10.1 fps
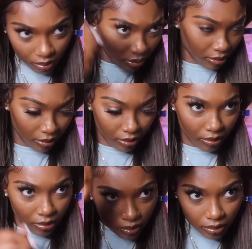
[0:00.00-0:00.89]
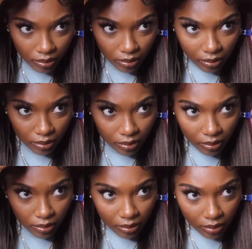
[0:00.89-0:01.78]

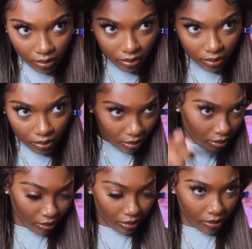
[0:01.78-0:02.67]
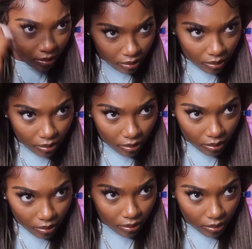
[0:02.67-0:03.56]

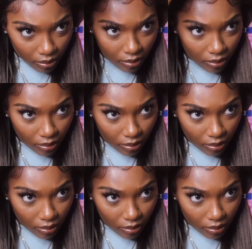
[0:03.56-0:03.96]
(no one is talking)